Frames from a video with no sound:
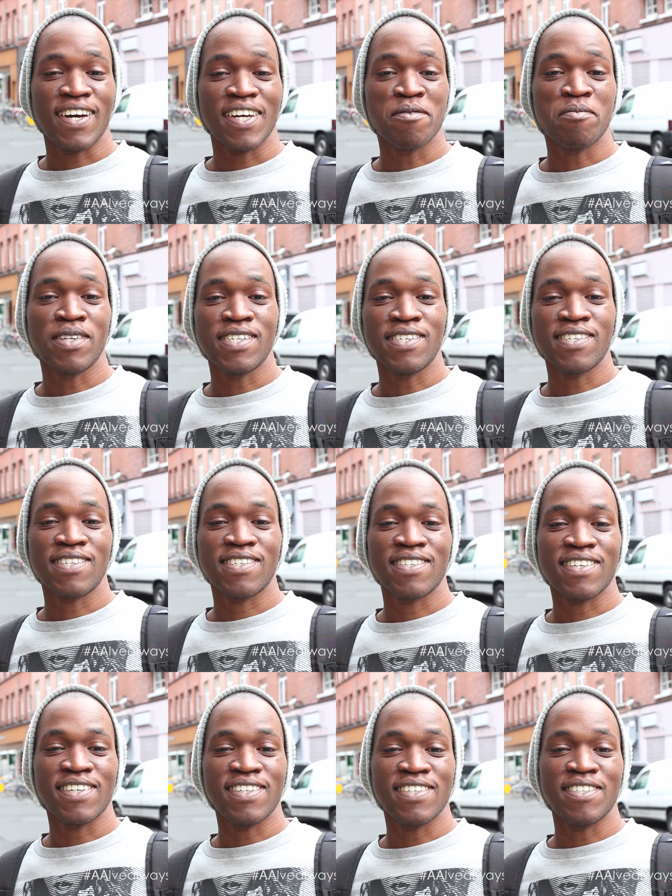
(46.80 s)
Hi, I'm Malik
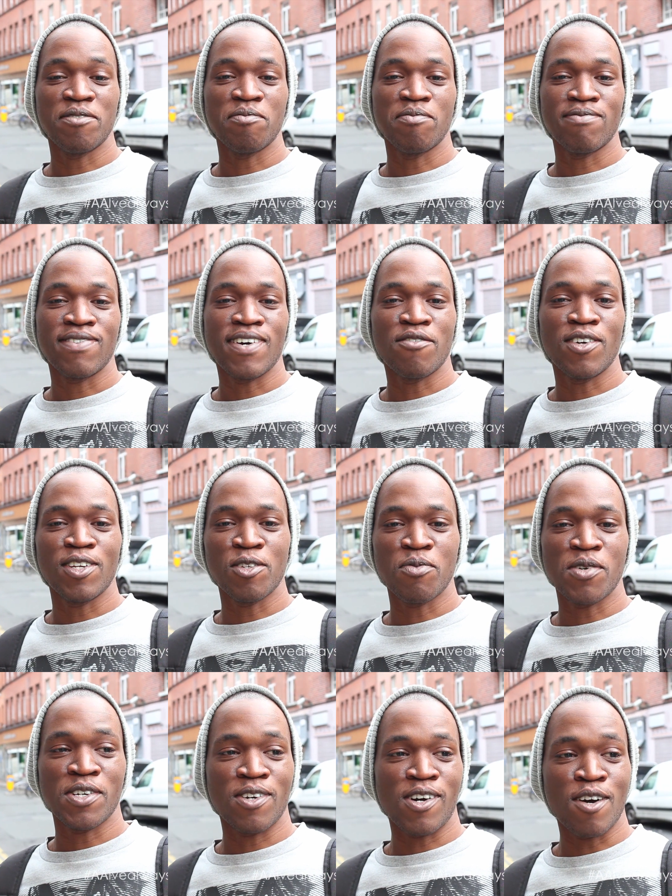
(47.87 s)
and I've
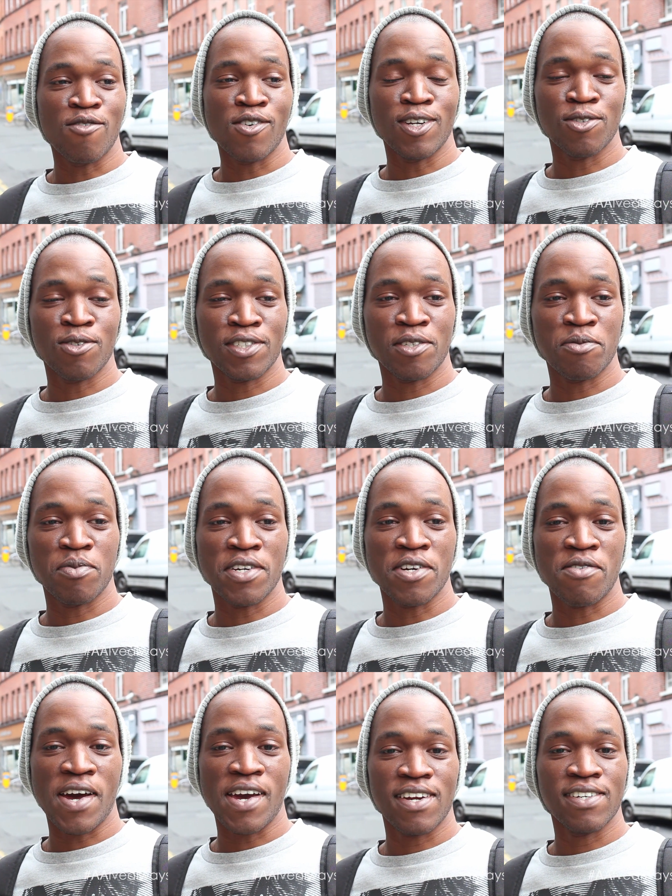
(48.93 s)
always wanted to be
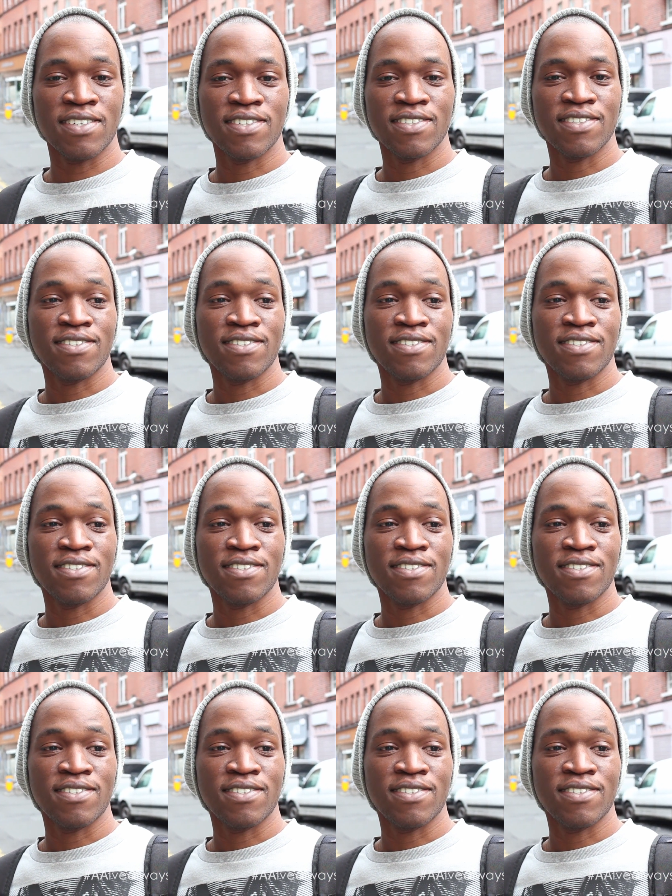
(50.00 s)
a rider.